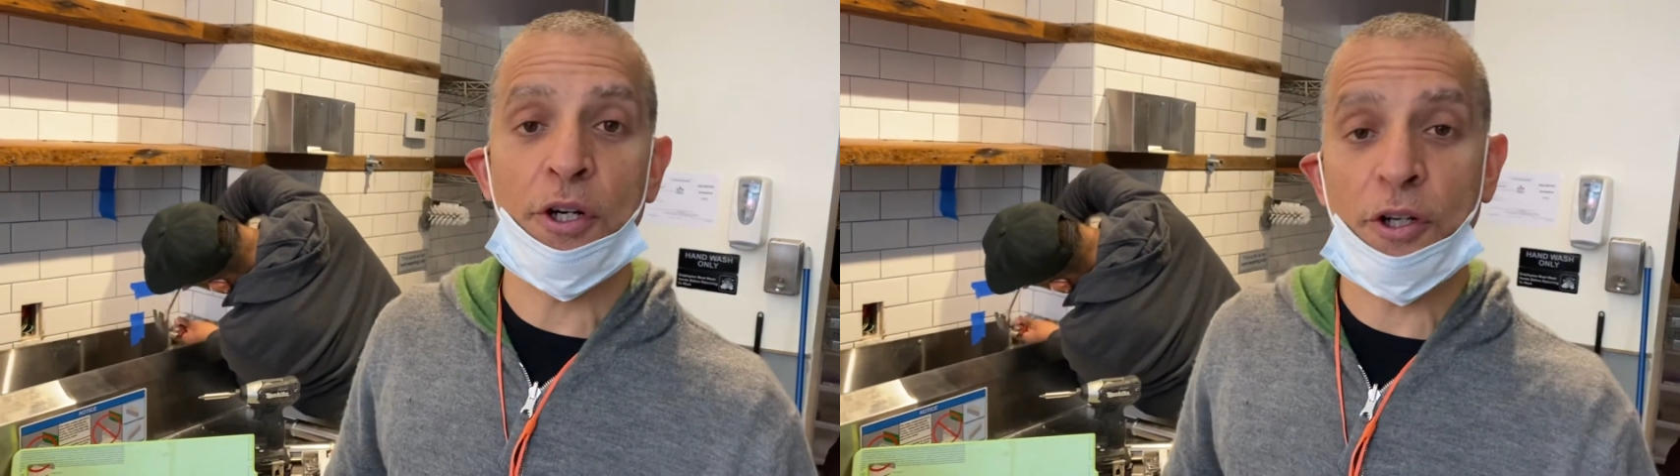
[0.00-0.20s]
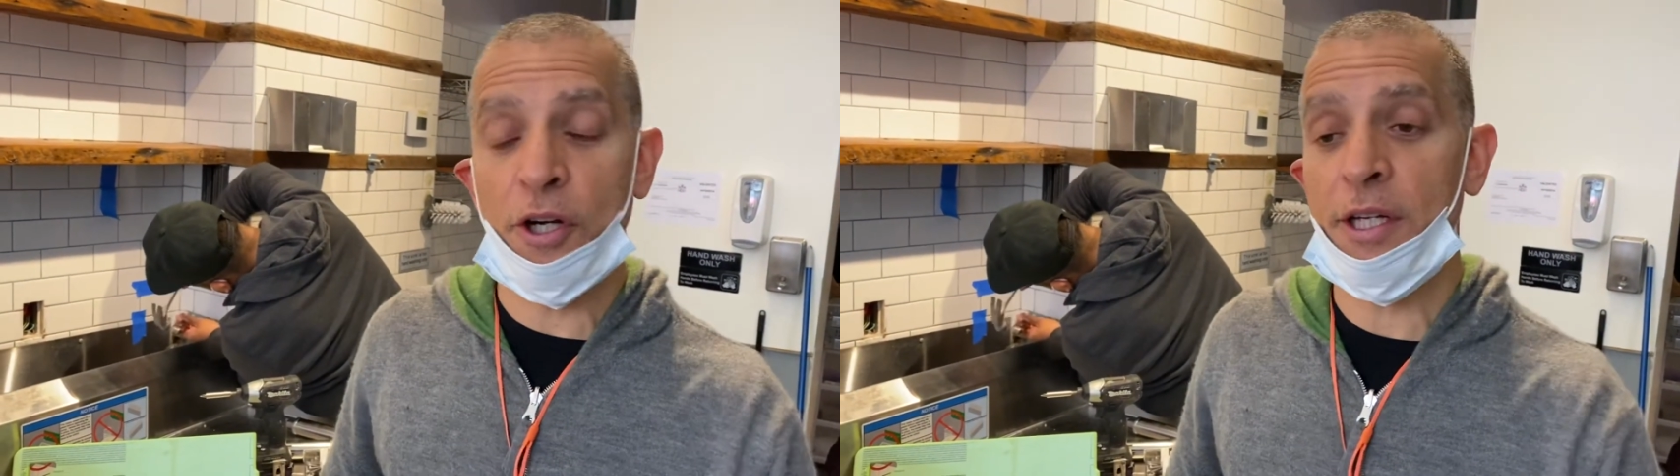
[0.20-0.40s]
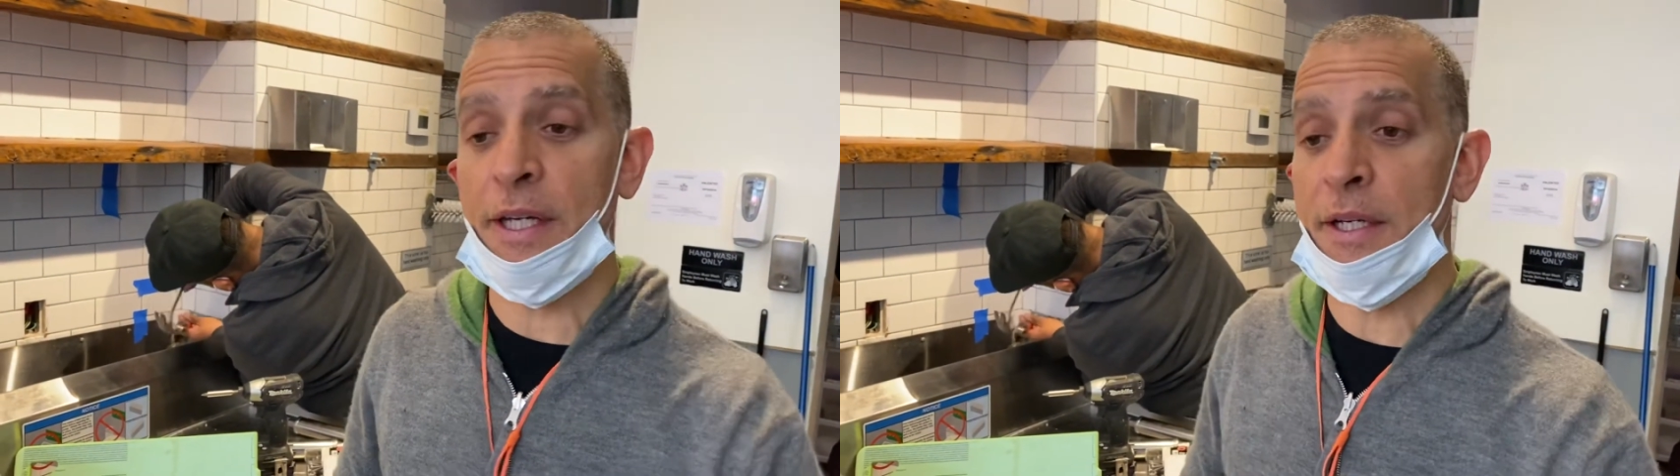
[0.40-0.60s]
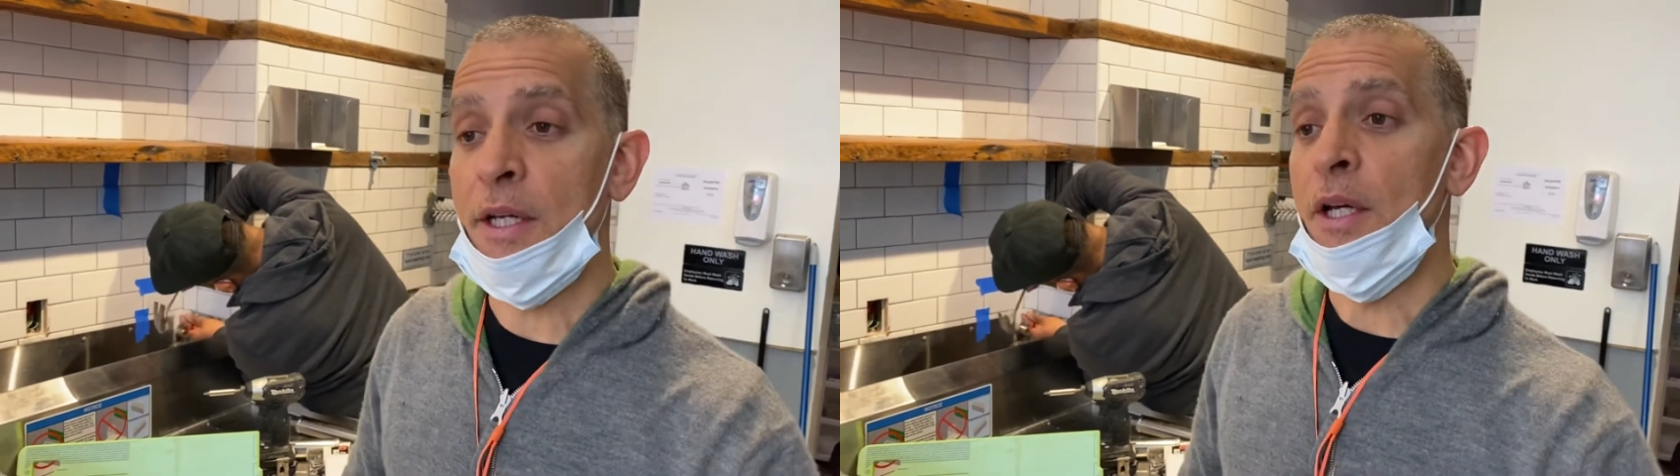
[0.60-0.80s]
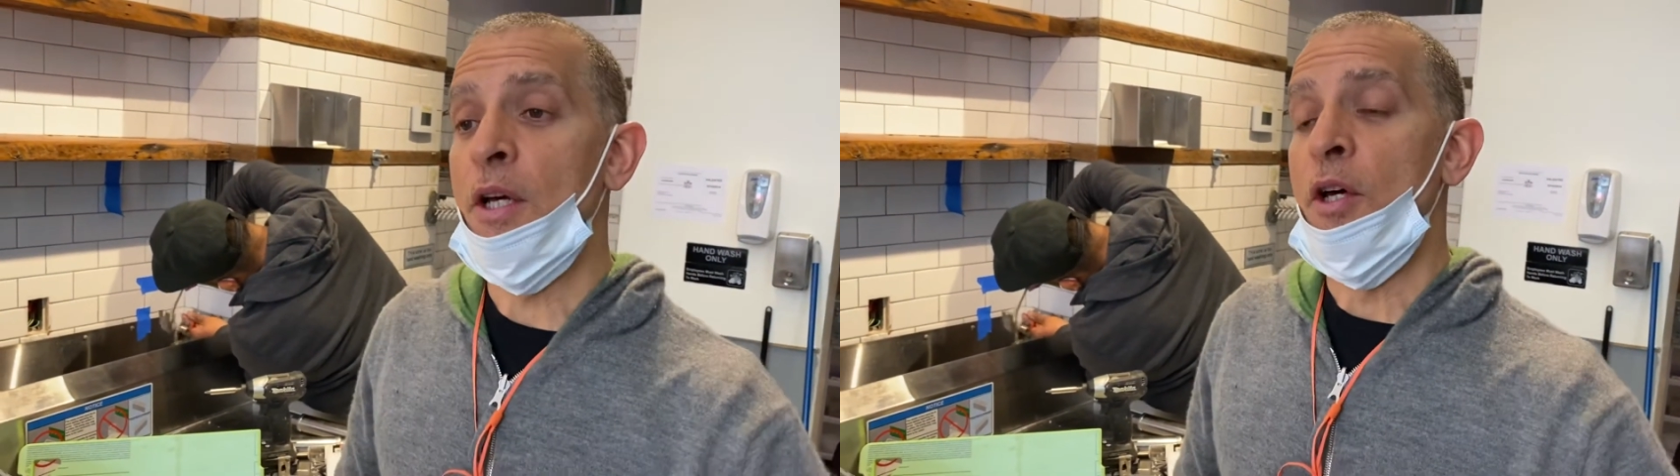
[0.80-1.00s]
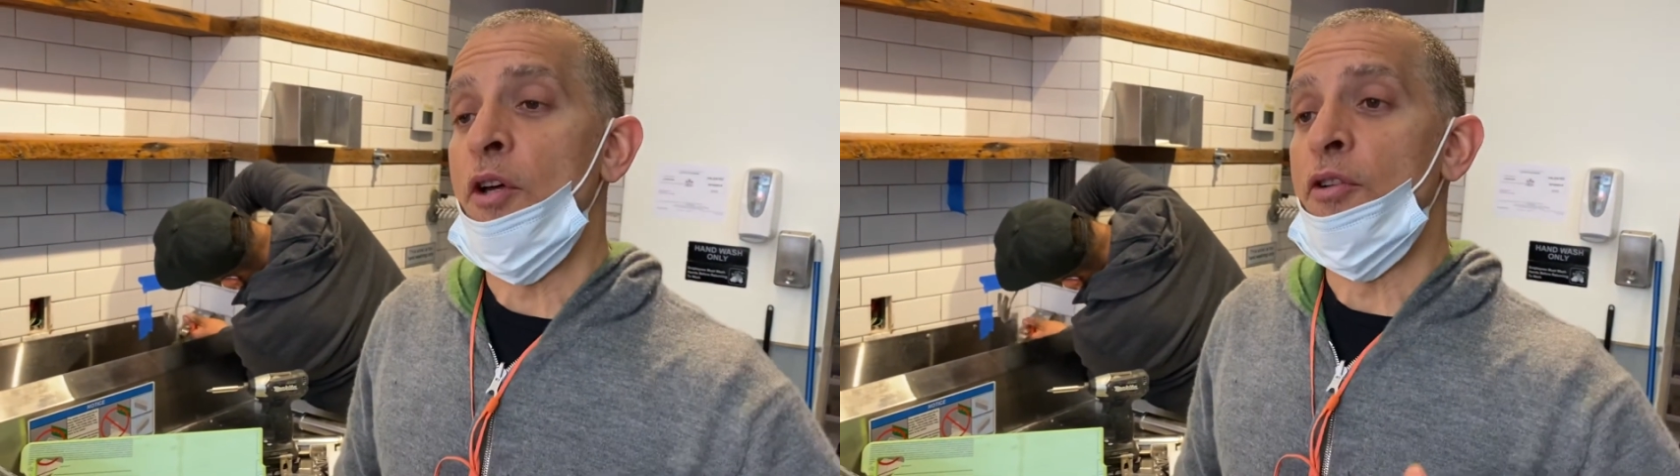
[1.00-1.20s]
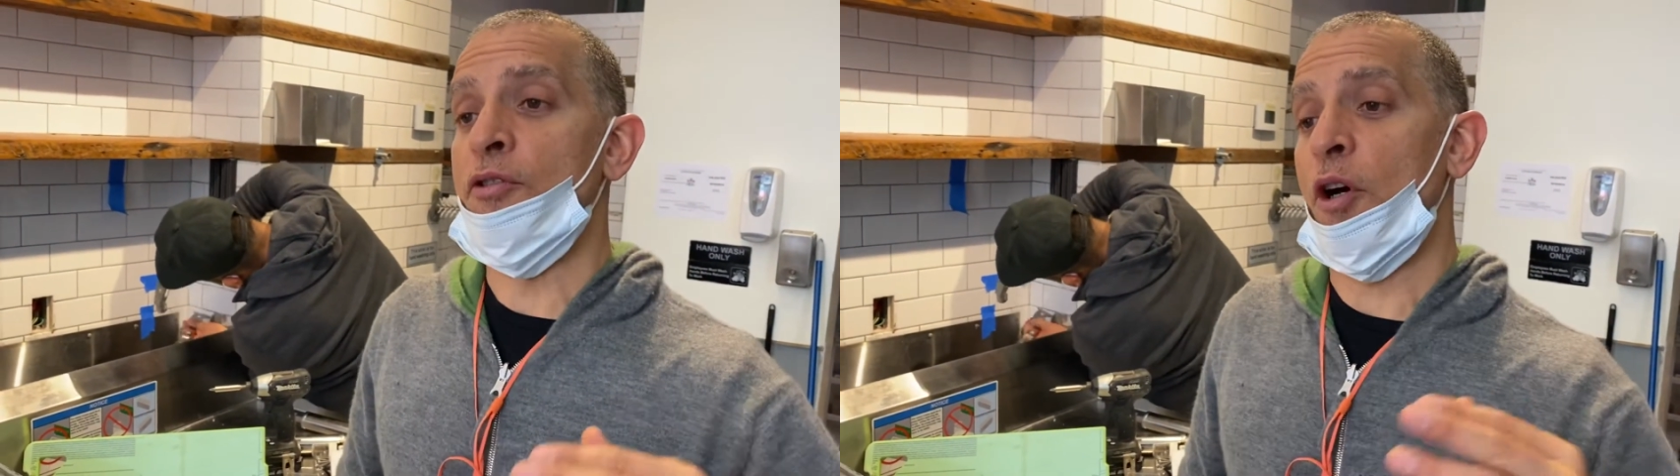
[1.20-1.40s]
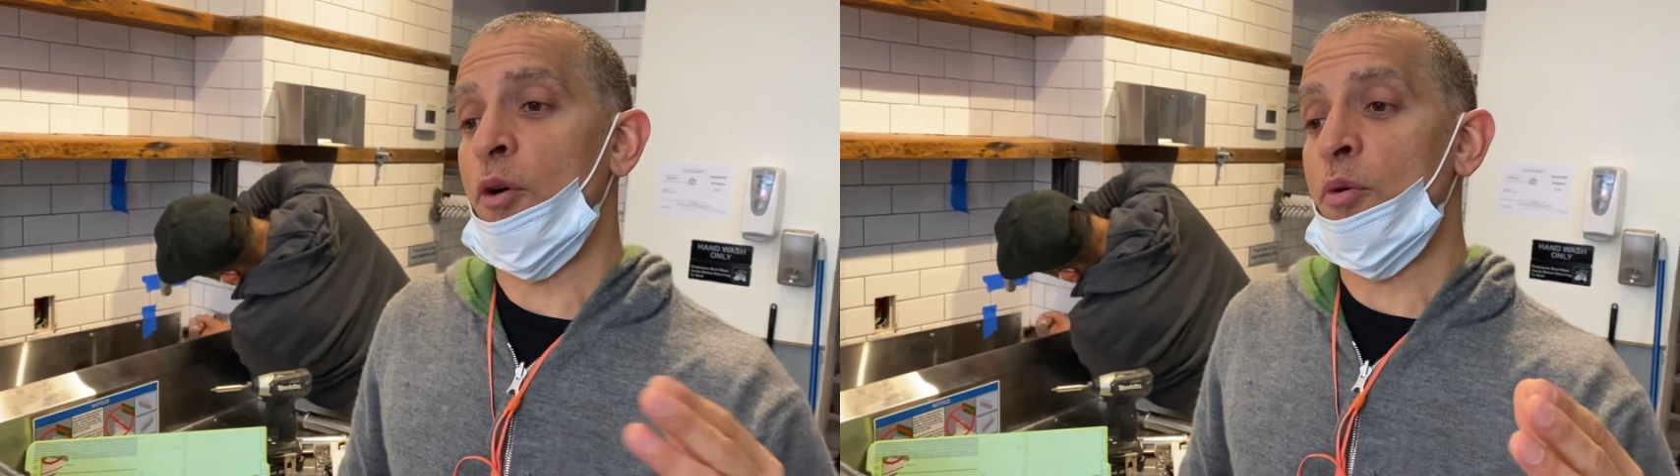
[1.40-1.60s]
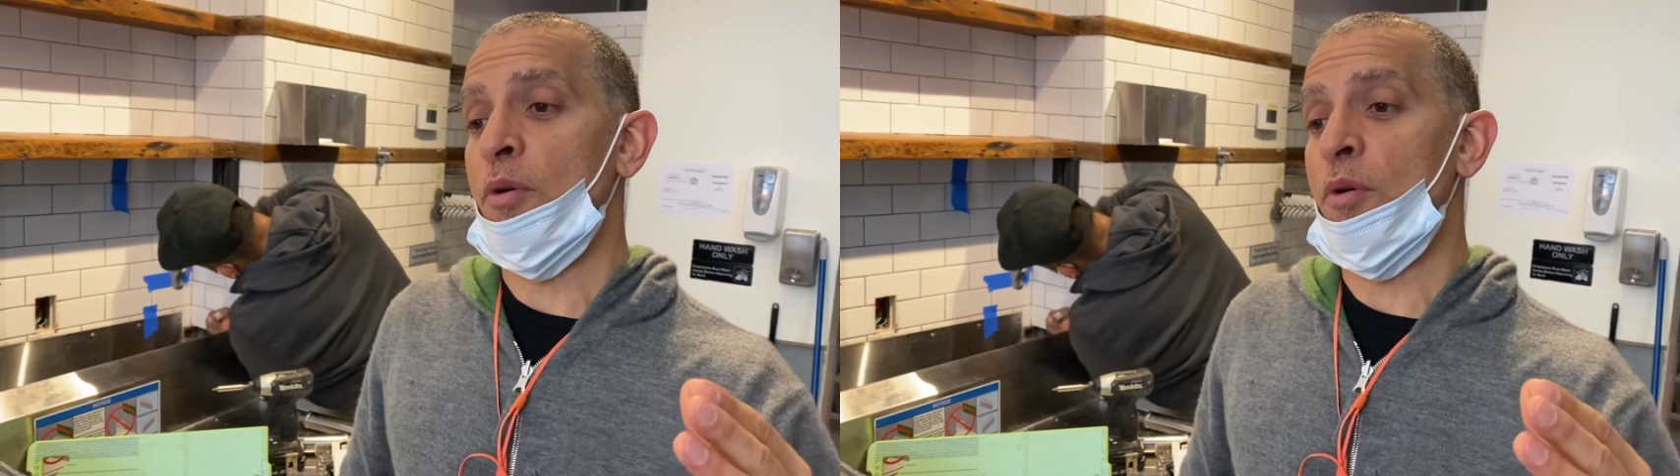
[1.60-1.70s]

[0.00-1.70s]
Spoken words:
cooking it. So